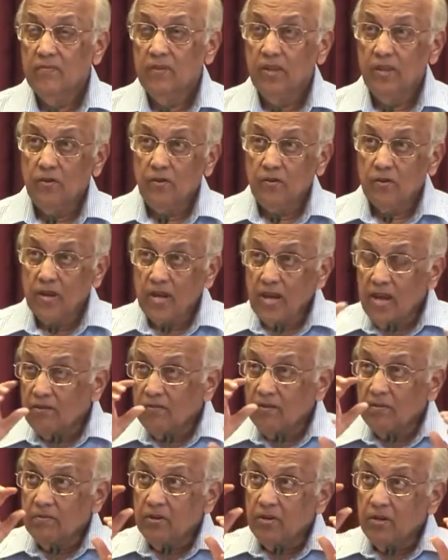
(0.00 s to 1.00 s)
You don't
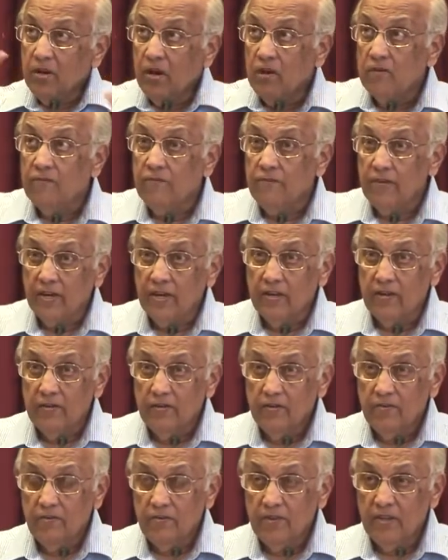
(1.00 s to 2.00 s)
allow them to conflict
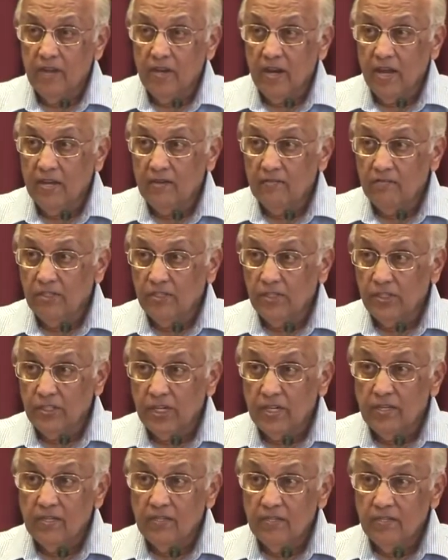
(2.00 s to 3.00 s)
with the light of the
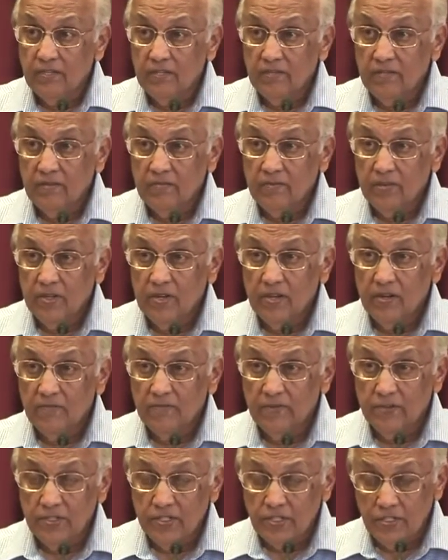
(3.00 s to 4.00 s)
sun, with
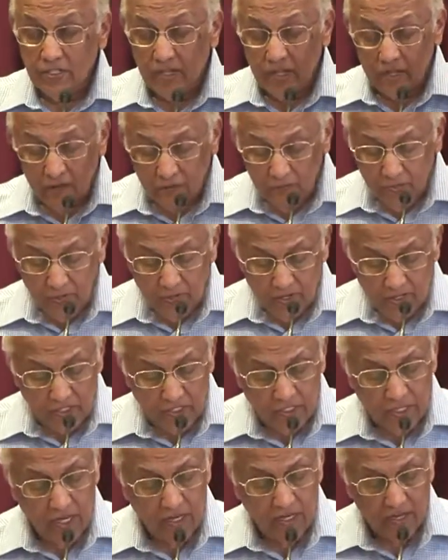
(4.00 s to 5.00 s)
love for Jesus. I hope you
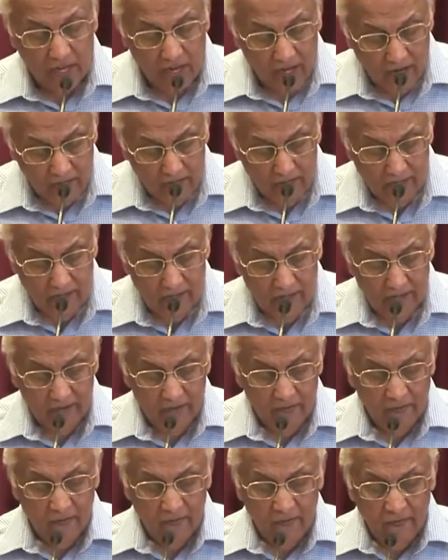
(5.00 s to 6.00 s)
understand that.
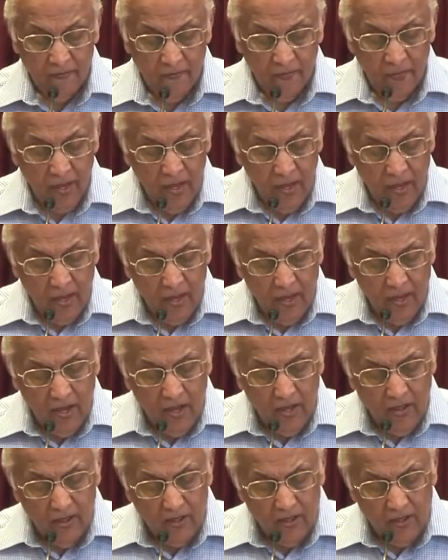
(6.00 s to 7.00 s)

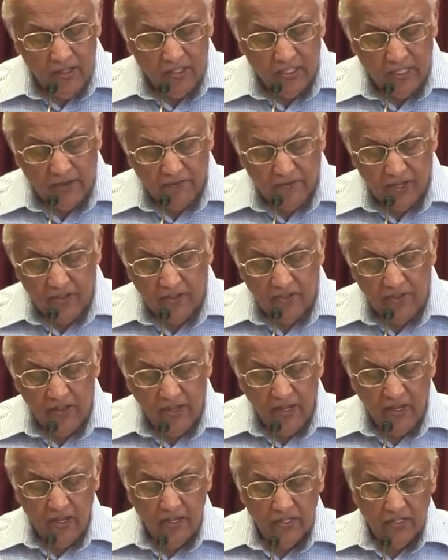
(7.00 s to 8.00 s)
And the seventh
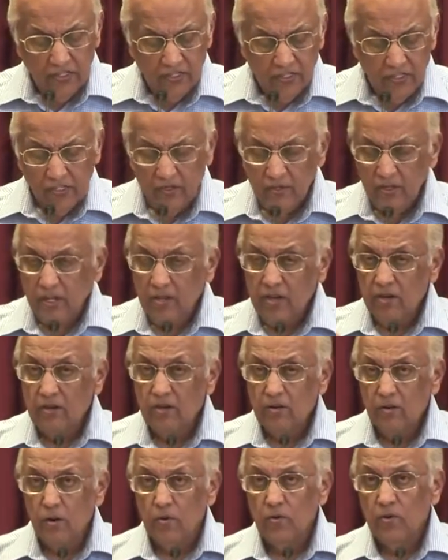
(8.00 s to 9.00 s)
thing is
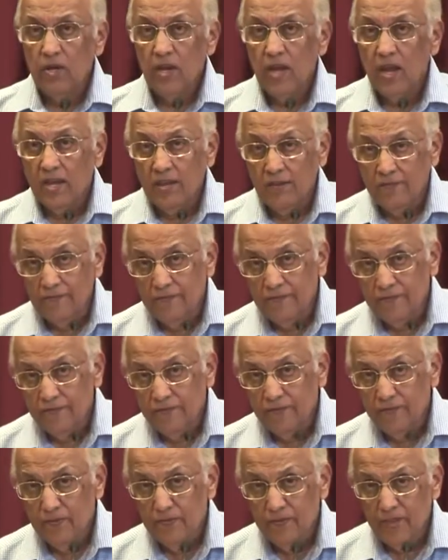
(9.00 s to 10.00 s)
your own life.
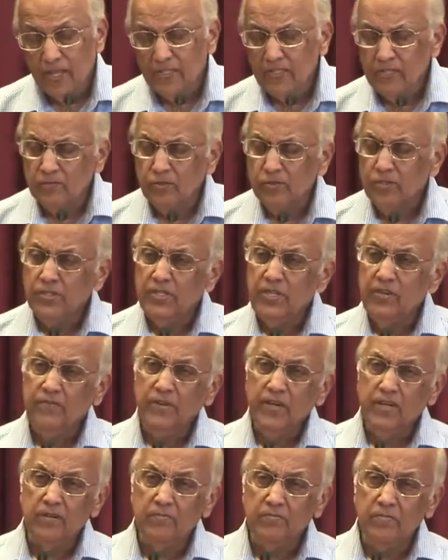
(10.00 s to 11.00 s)
That's the most
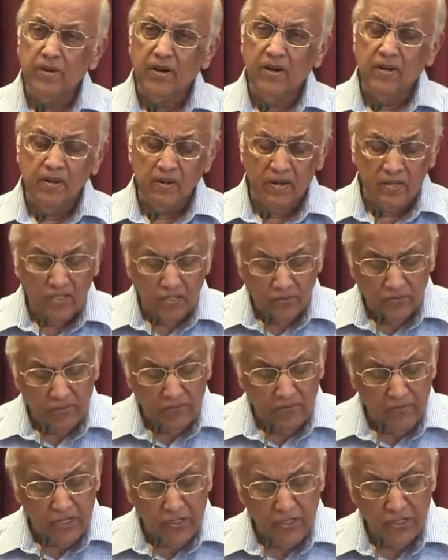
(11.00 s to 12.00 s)
difficult part. And I just
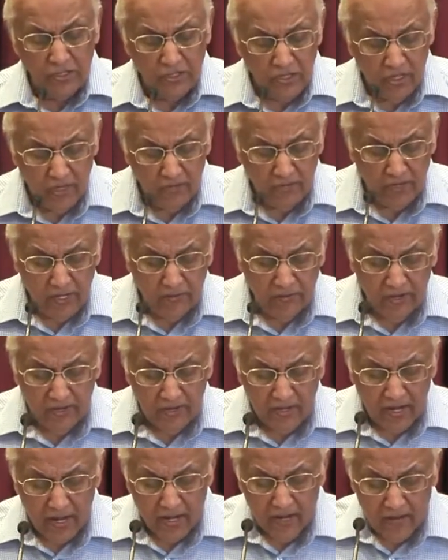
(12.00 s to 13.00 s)
want to mention a little bit
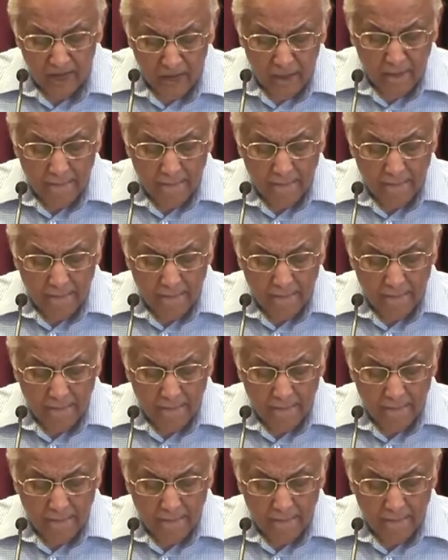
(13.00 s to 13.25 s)
about that.